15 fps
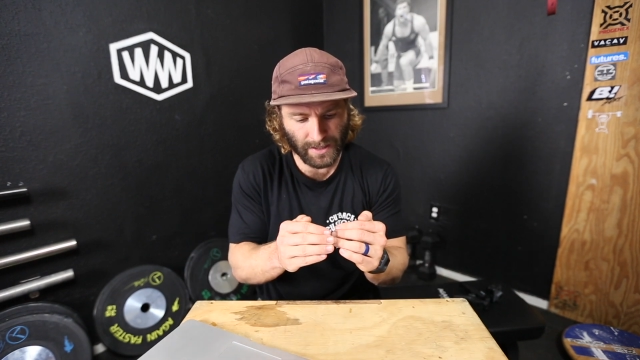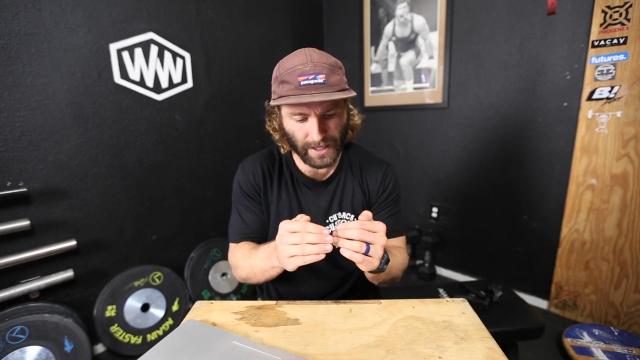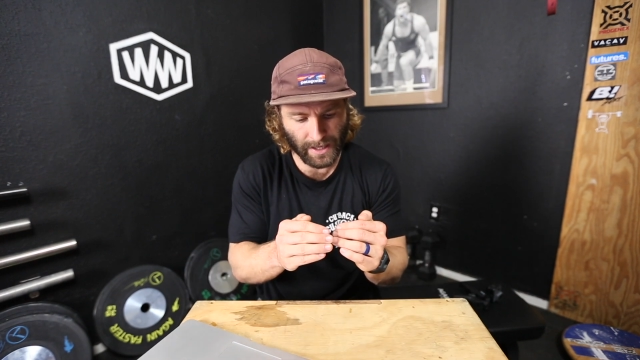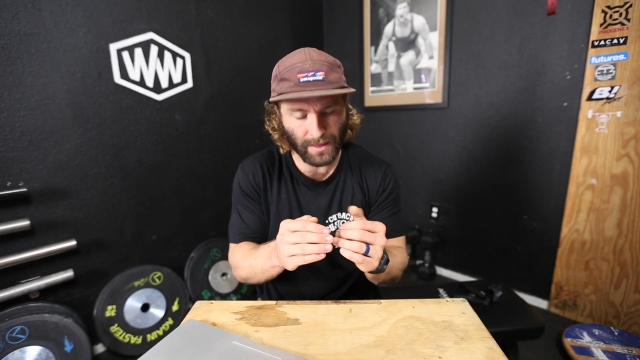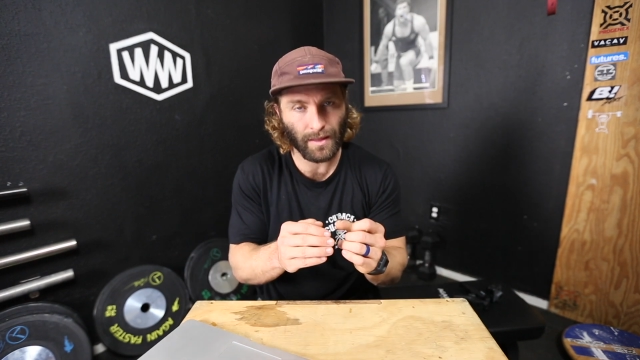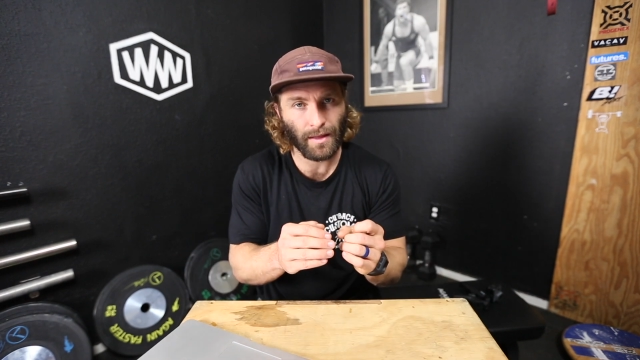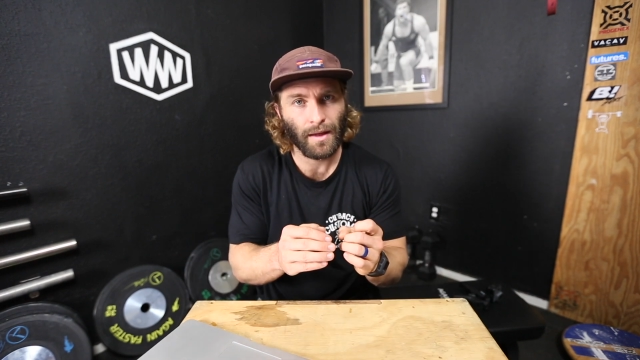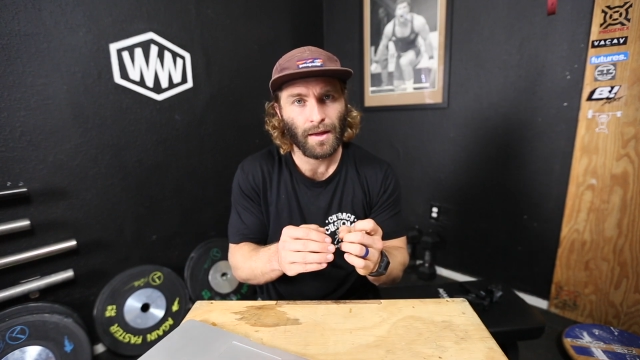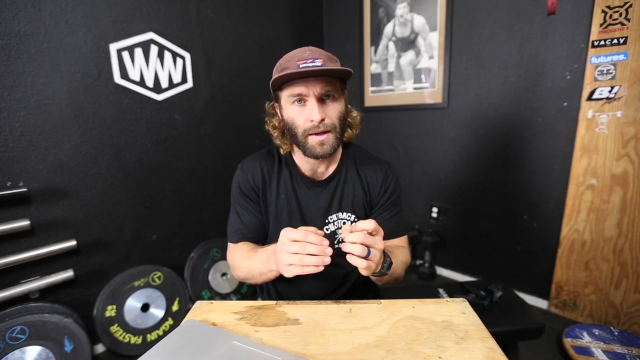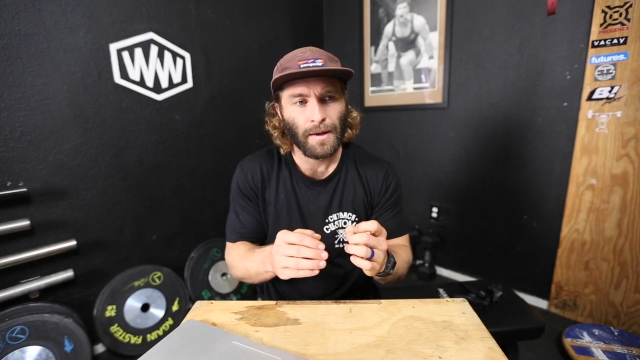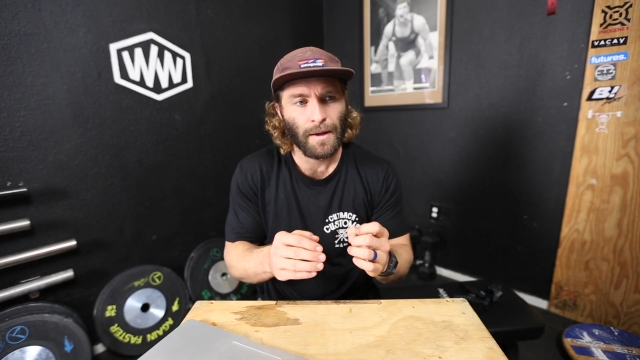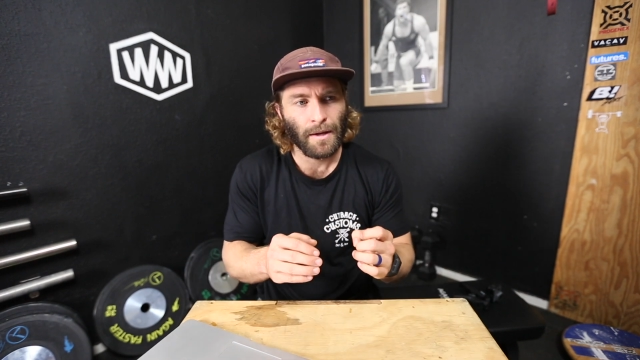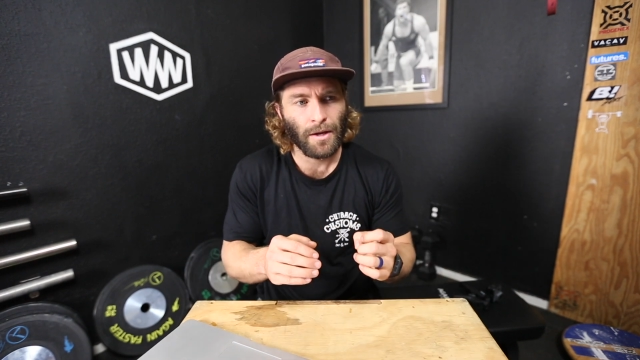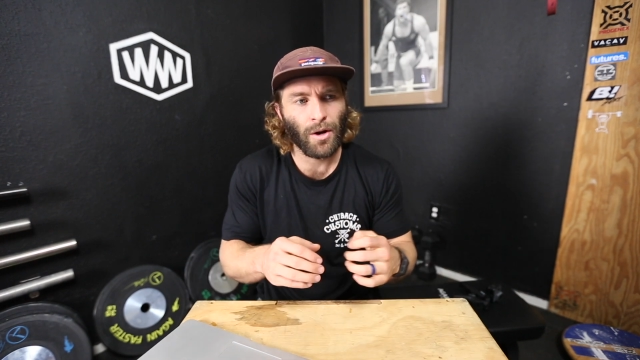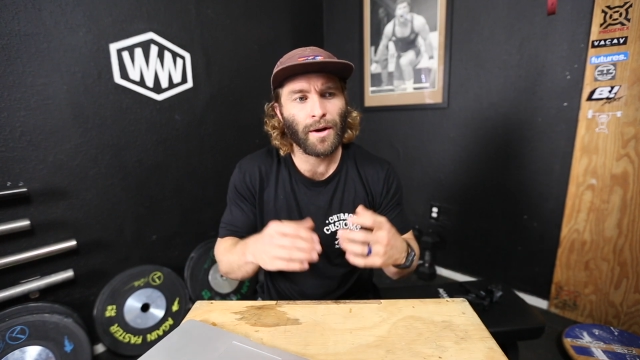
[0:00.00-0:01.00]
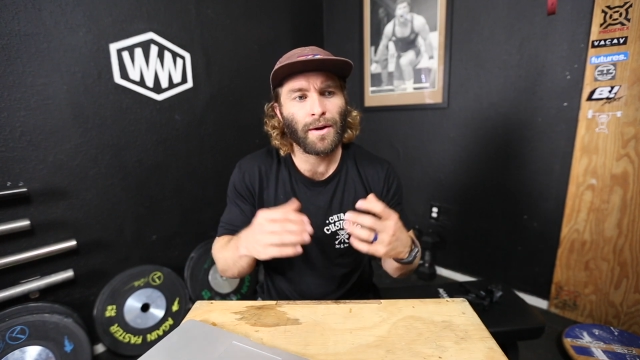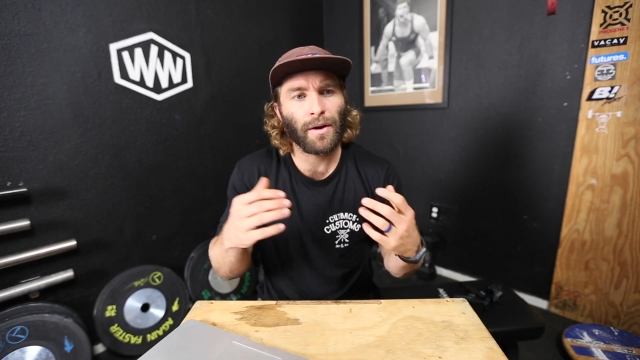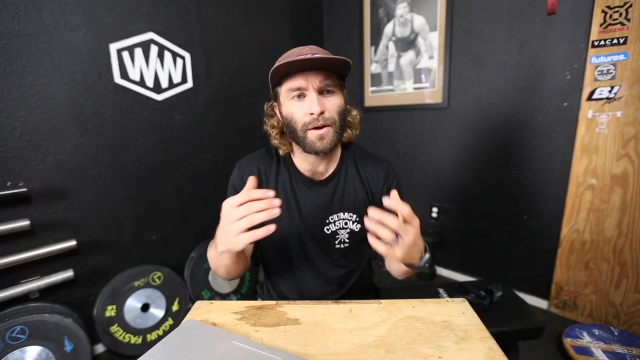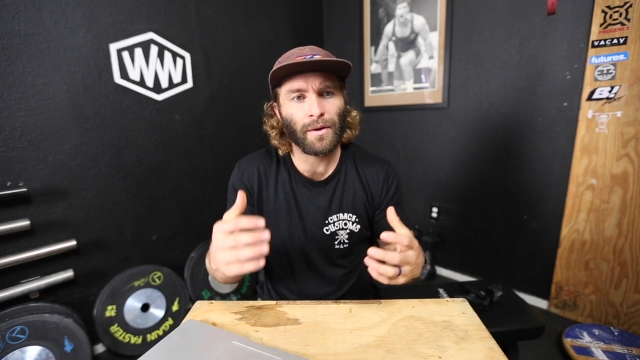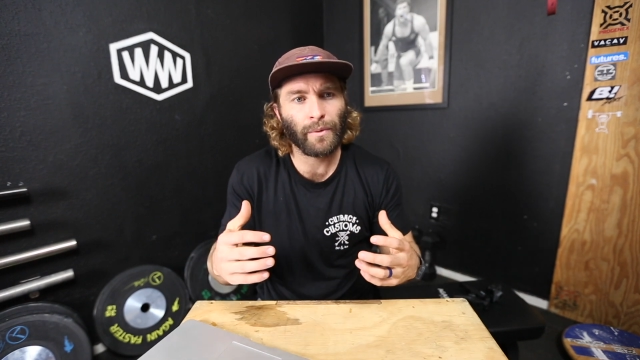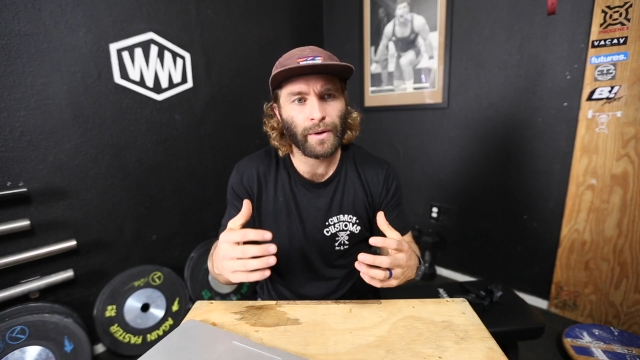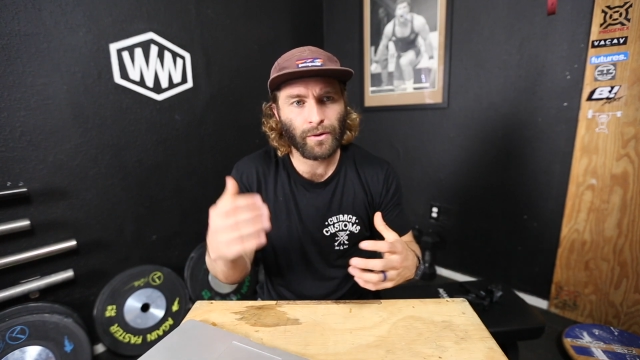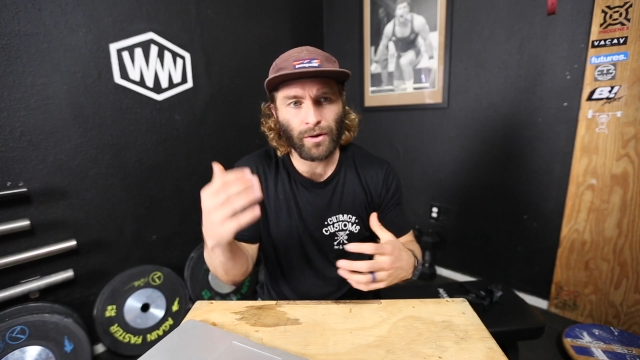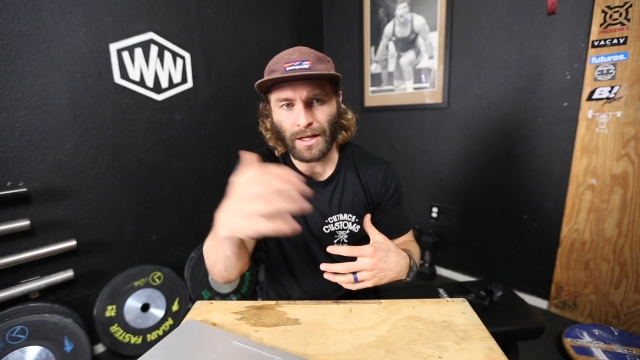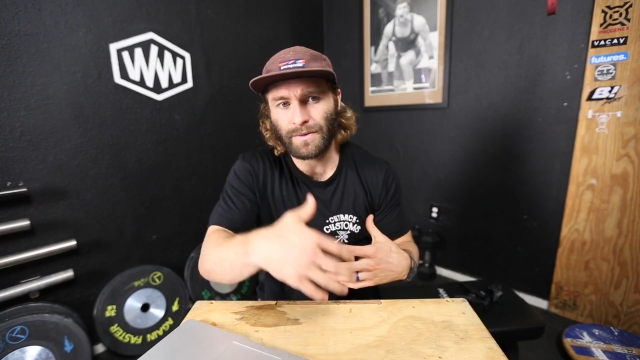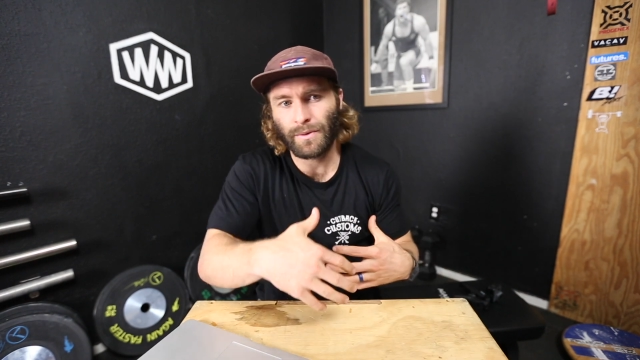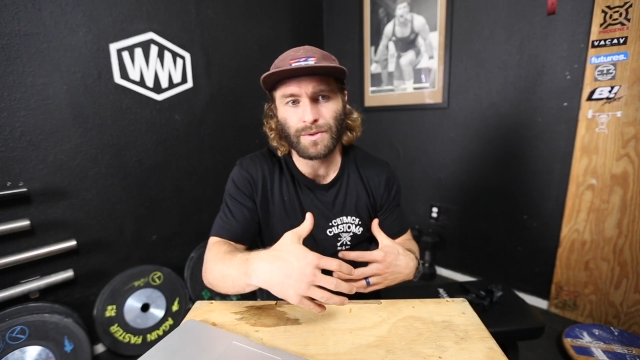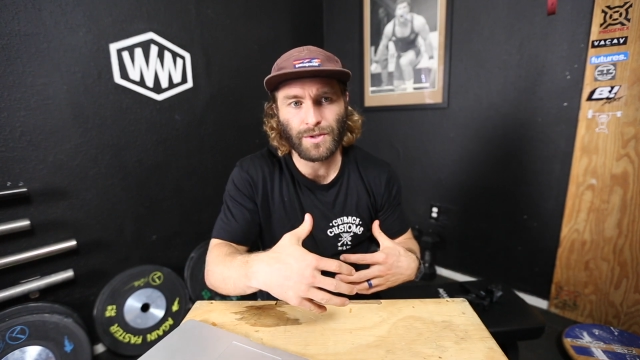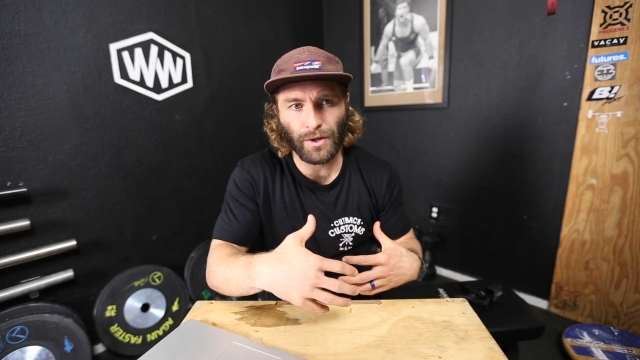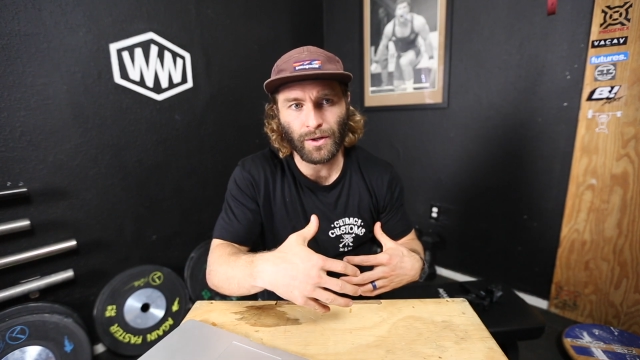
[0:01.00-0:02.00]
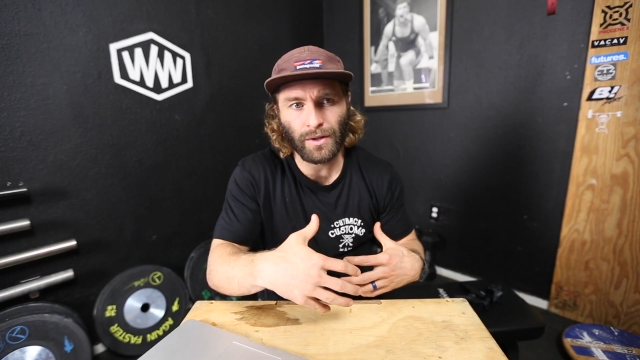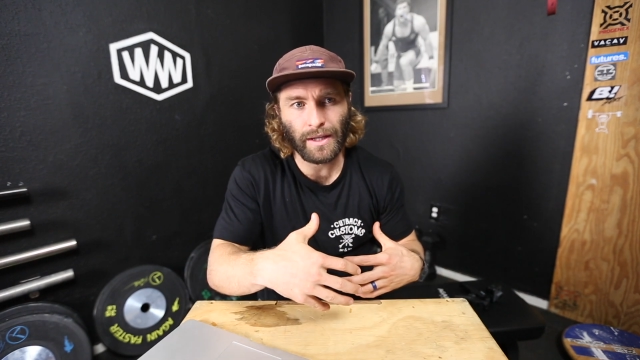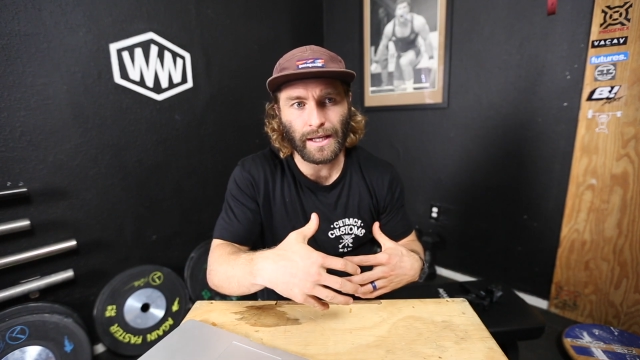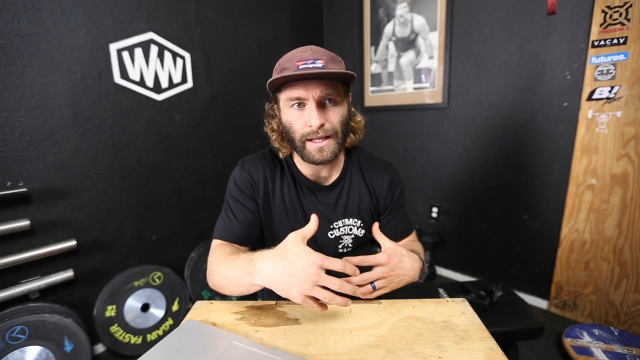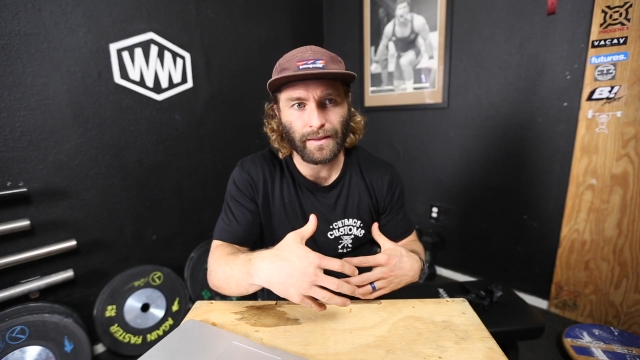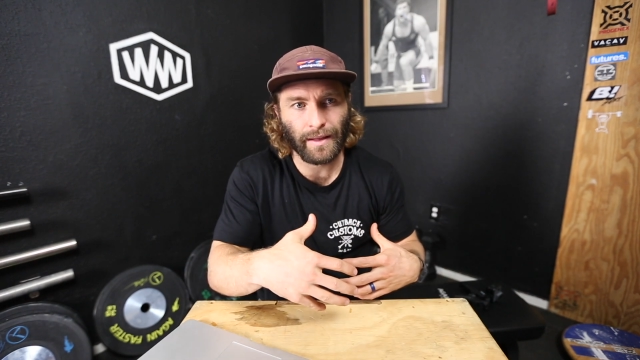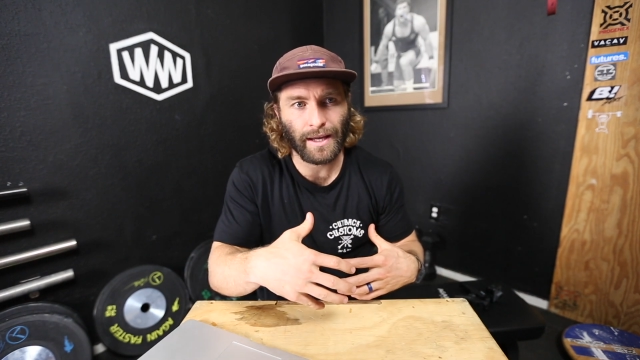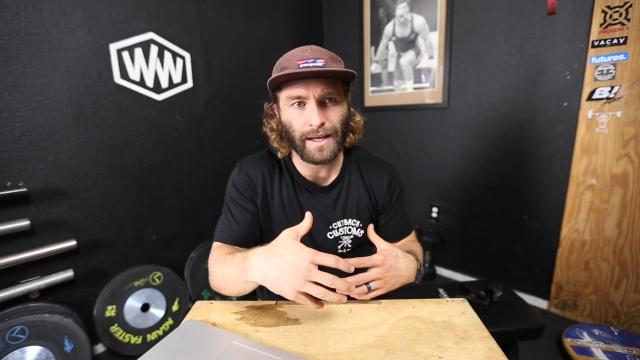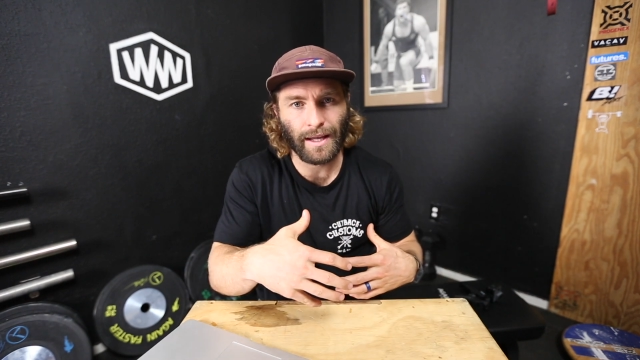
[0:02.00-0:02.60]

when CrossFit was early,